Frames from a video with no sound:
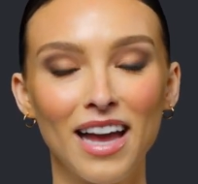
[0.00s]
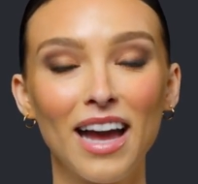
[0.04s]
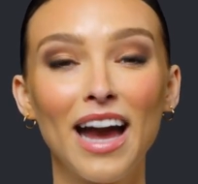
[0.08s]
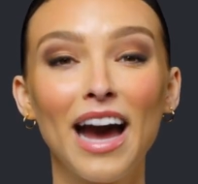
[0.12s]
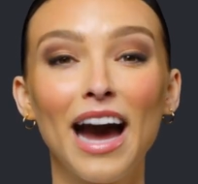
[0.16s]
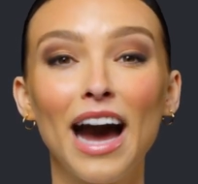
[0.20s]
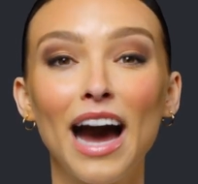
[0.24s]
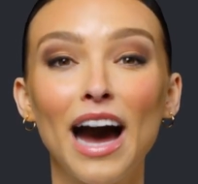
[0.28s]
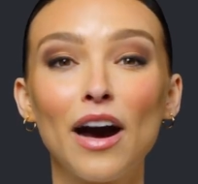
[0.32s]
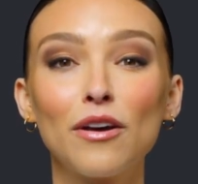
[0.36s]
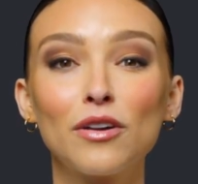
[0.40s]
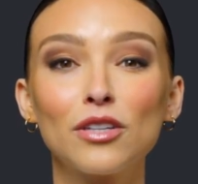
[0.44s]

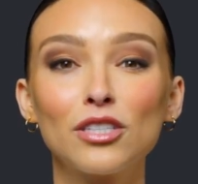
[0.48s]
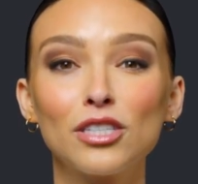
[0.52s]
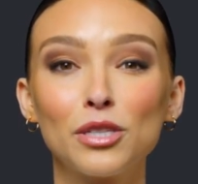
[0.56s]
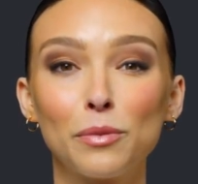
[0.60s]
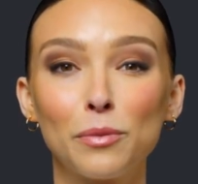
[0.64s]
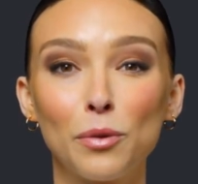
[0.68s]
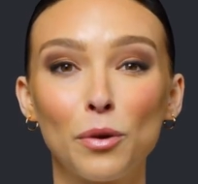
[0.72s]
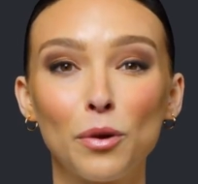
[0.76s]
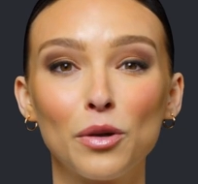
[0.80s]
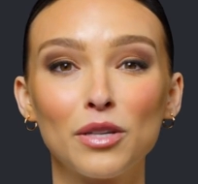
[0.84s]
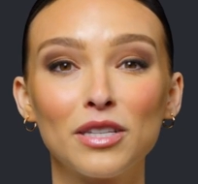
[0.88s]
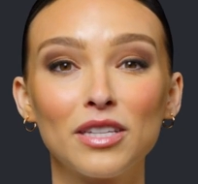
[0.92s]
How to
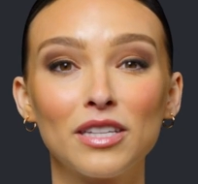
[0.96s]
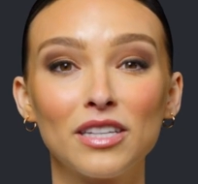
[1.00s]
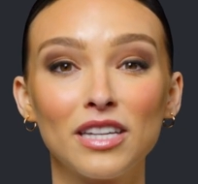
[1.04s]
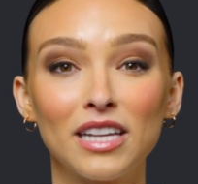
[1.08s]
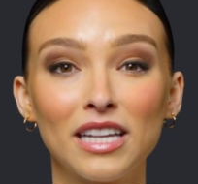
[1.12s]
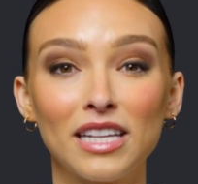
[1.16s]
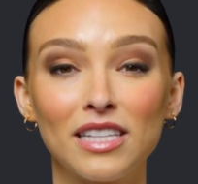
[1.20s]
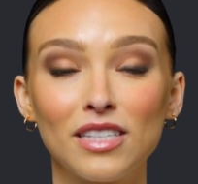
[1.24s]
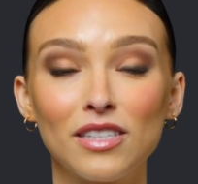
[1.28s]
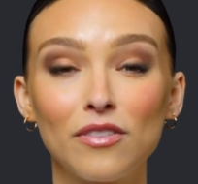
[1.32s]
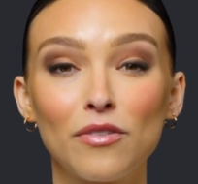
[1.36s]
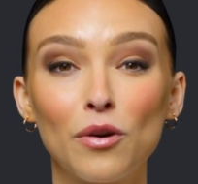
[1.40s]
support the
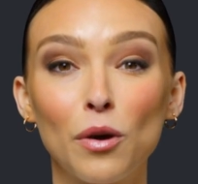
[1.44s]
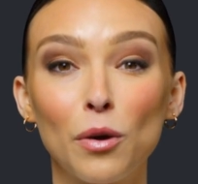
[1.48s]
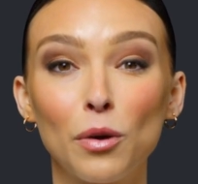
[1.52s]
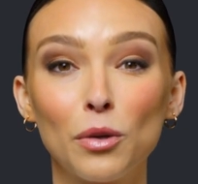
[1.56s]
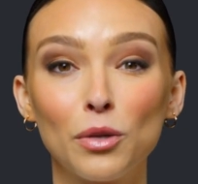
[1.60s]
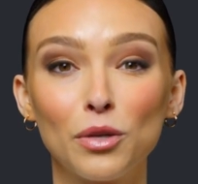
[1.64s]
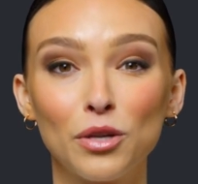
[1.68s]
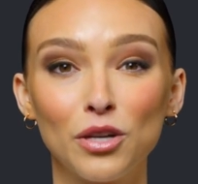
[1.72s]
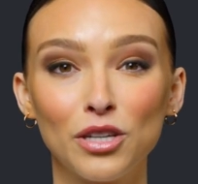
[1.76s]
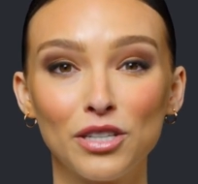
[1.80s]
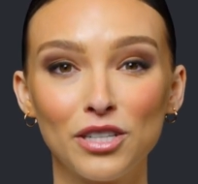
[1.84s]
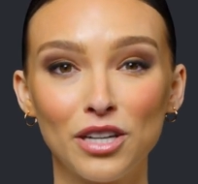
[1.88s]
needs of
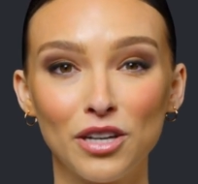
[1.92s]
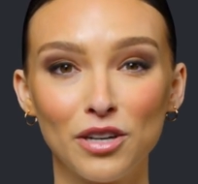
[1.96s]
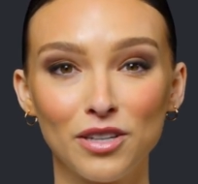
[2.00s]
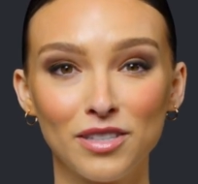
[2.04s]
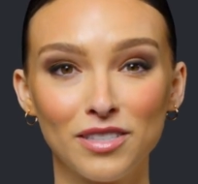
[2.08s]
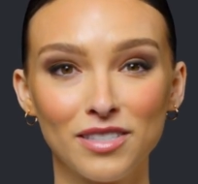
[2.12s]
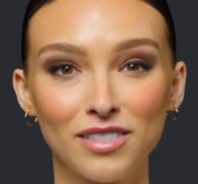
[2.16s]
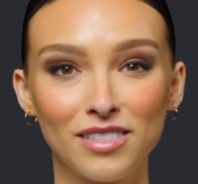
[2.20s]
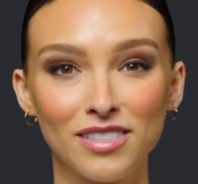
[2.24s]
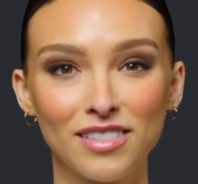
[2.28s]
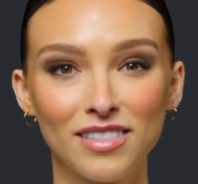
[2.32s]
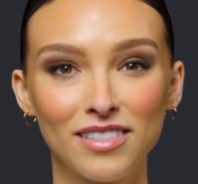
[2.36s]
older
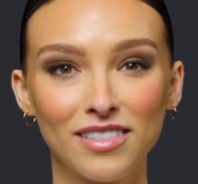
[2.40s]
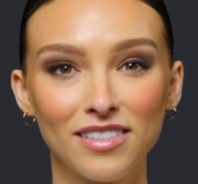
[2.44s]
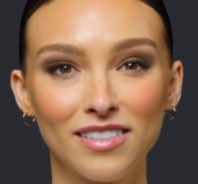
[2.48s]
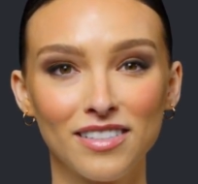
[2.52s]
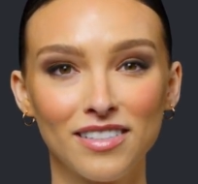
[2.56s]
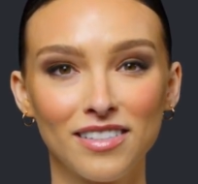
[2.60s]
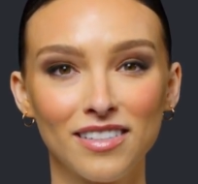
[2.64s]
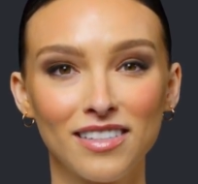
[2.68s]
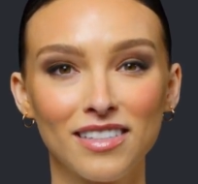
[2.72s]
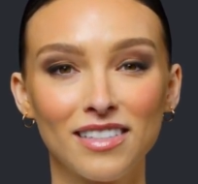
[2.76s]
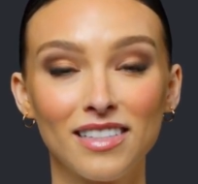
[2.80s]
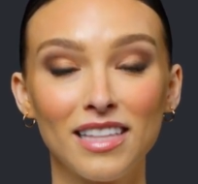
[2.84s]
adults,
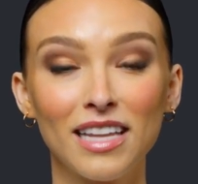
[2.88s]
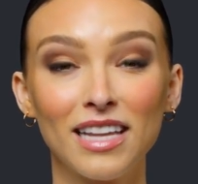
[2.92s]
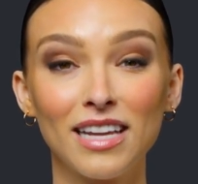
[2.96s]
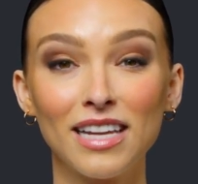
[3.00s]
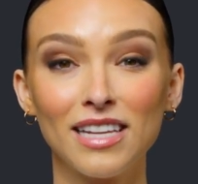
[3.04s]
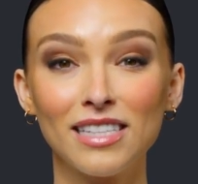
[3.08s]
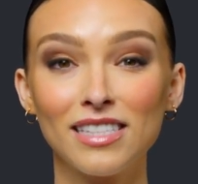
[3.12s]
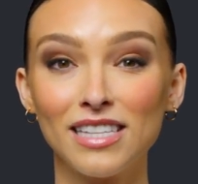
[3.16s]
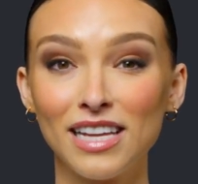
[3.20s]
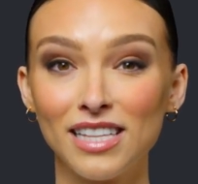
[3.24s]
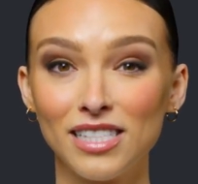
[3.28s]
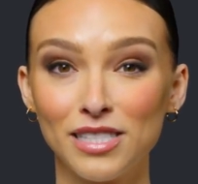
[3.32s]
like
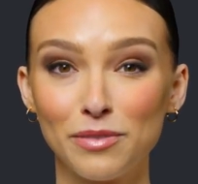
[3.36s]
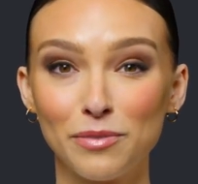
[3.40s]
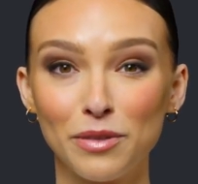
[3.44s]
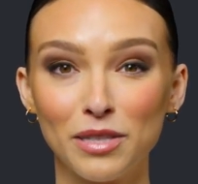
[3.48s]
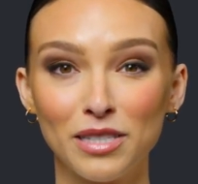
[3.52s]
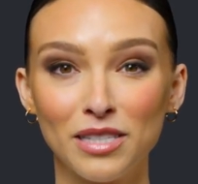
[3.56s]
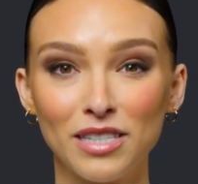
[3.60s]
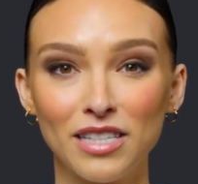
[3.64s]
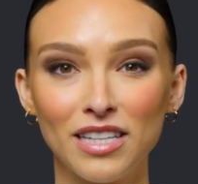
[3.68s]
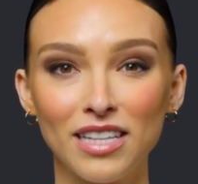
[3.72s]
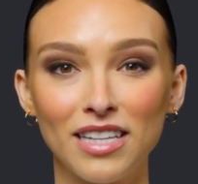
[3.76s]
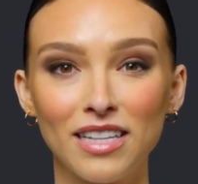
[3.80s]

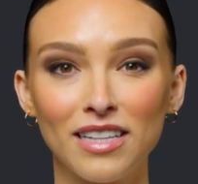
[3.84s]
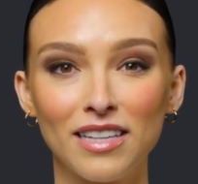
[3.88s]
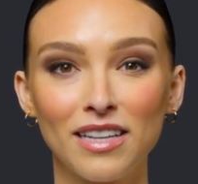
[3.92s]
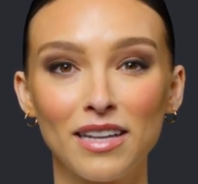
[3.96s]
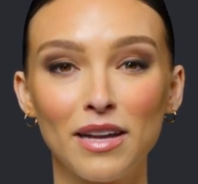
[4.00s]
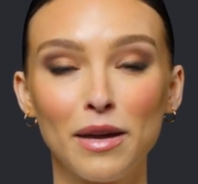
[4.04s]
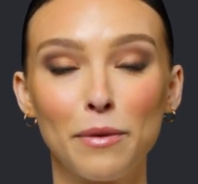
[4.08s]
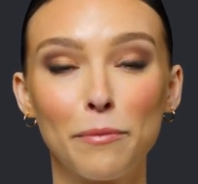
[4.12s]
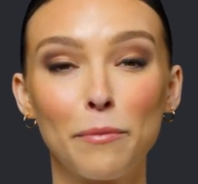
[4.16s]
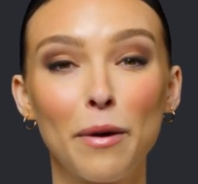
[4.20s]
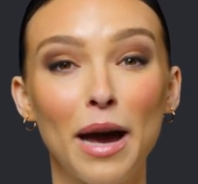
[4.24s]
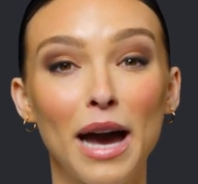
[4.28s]
accessibility,
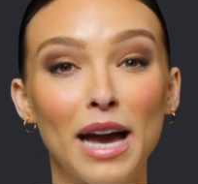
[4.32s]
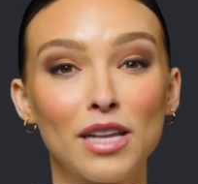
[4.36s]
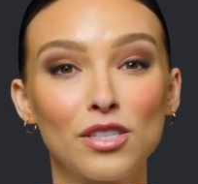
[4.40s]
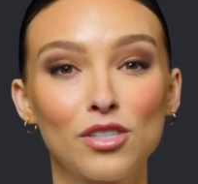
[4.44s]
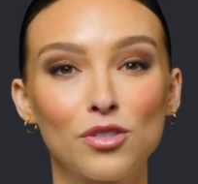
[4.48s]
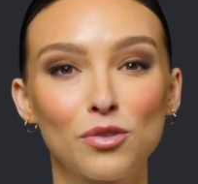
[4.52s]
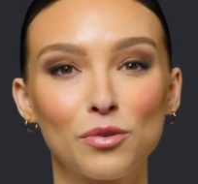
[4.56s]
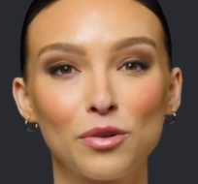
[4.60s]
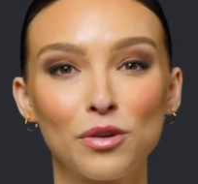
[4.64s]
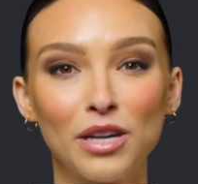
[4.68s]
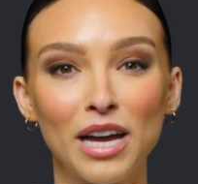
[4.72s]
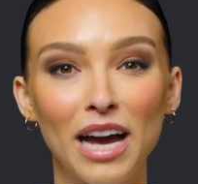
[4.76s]

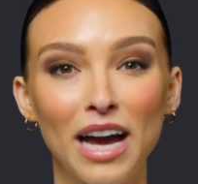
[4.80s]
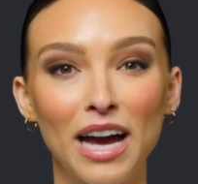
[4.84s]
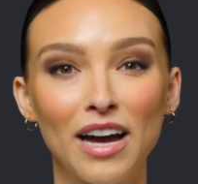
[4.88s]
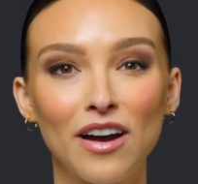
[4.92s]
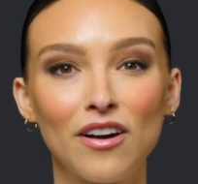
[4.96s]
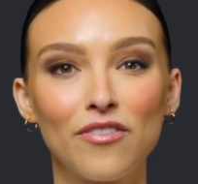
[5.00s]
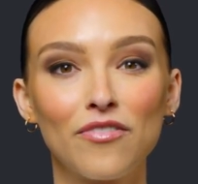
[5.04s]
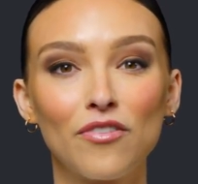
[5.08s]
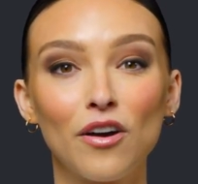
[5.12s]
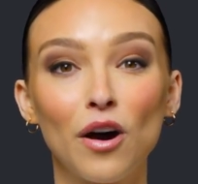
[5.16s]
pastoral care for